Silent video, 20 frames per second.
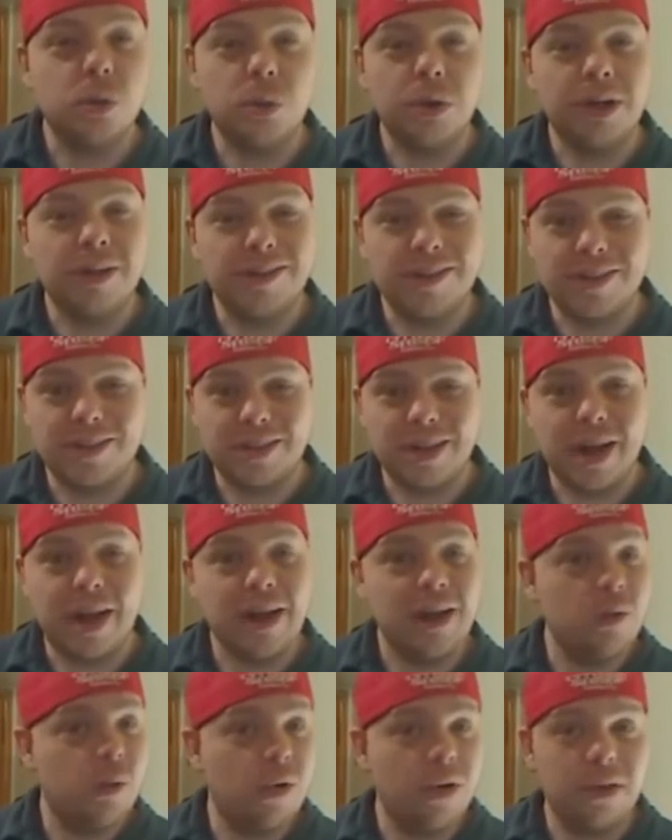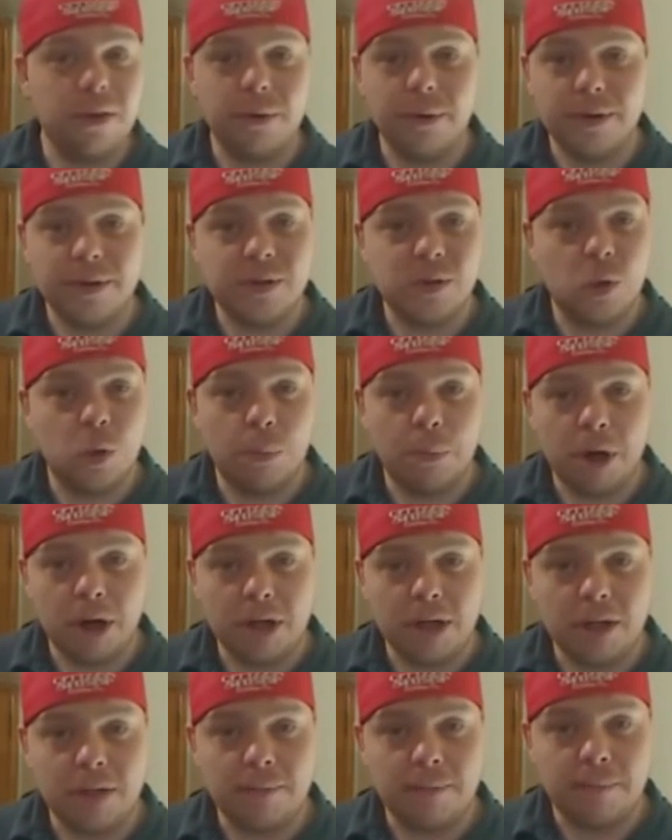So in a society where there is no
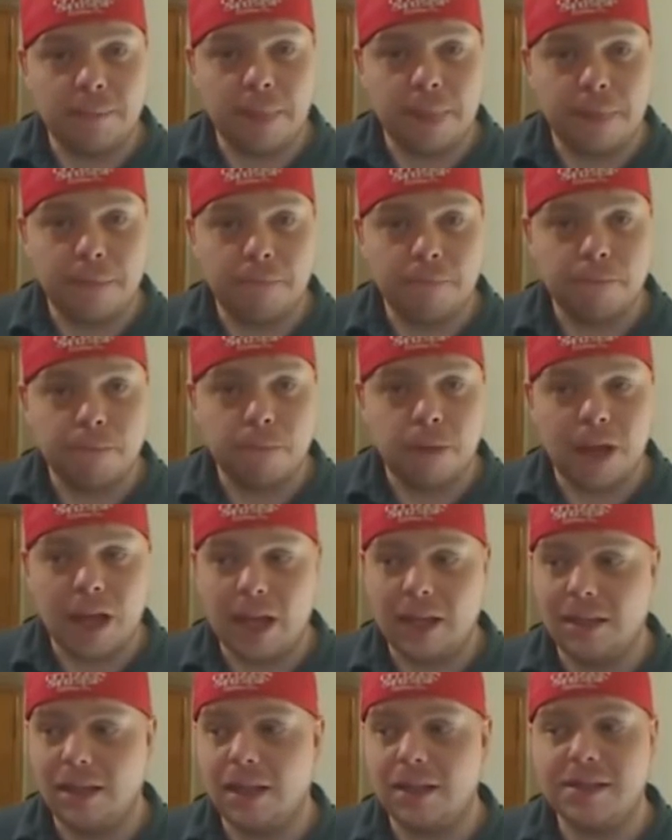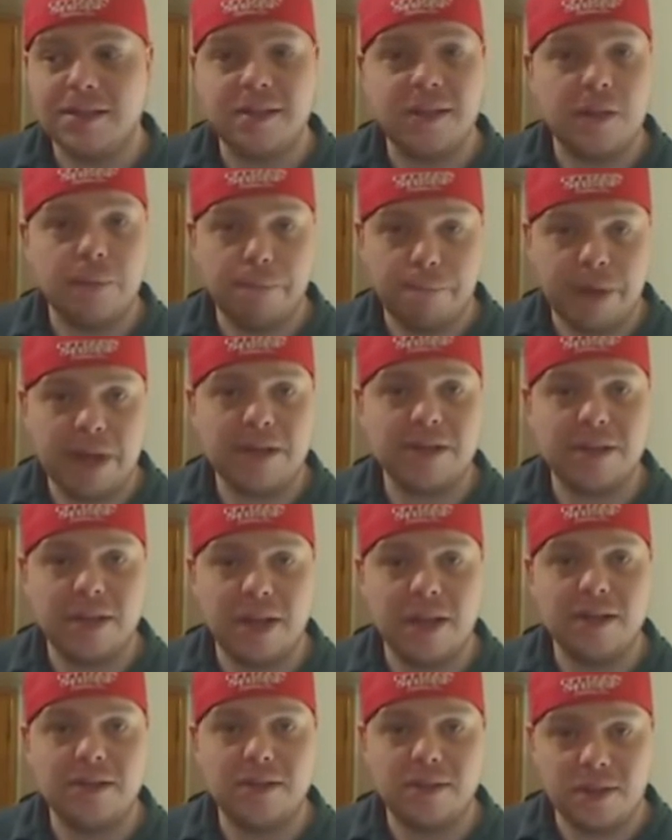money, and let's say best
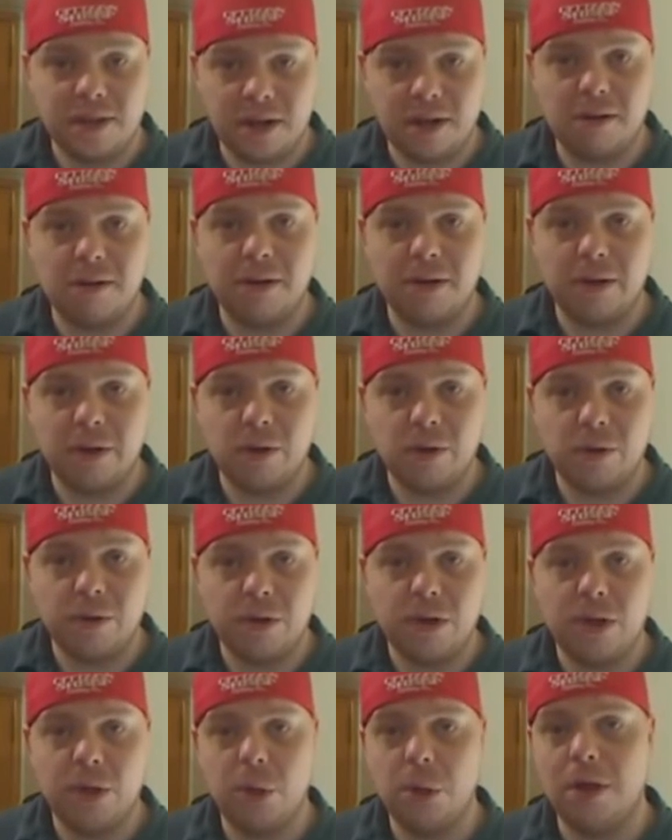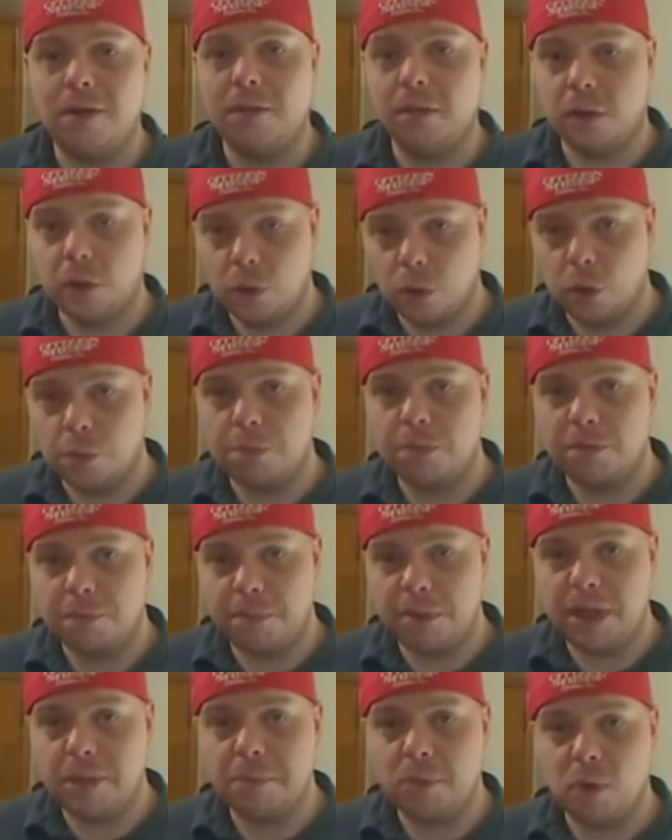case scenario, you have a group
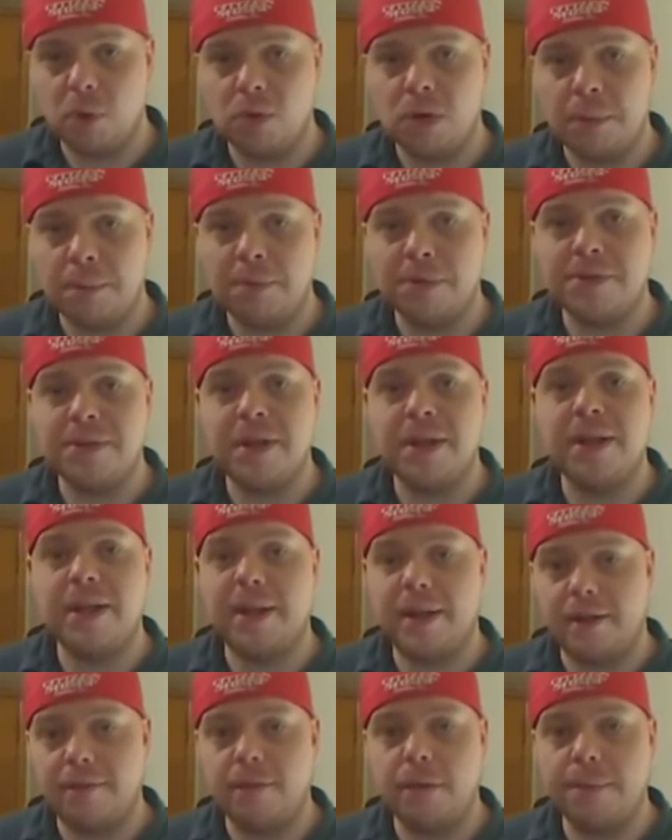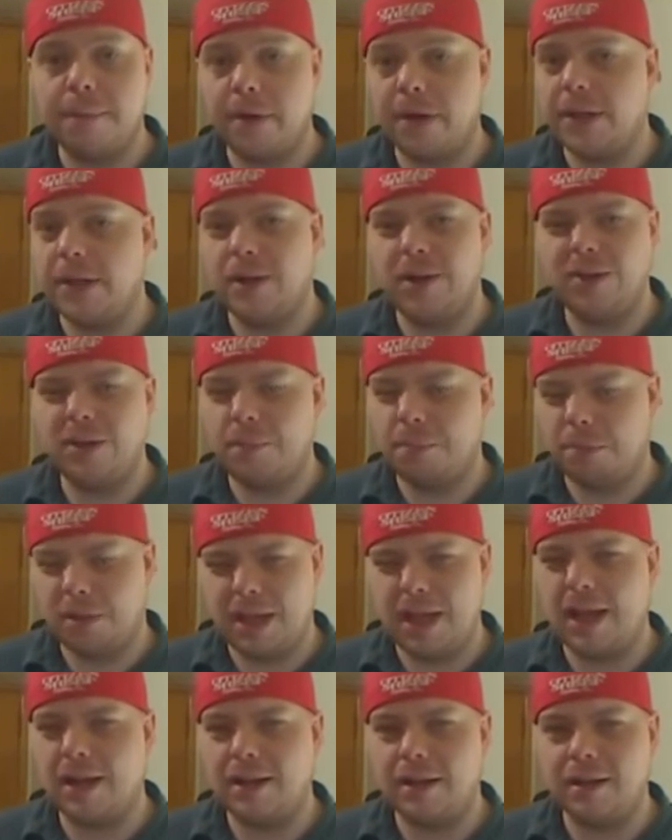of people representing everybody on the
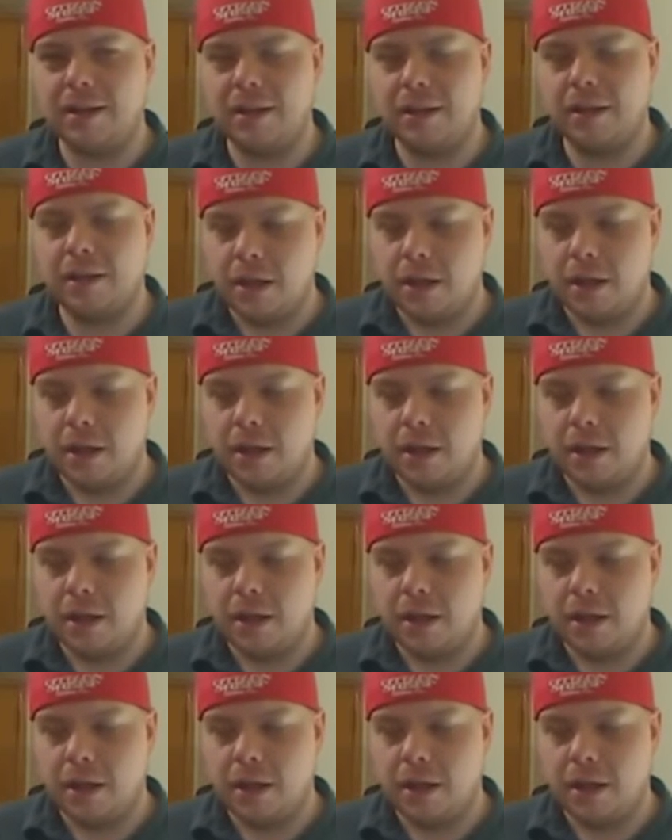planet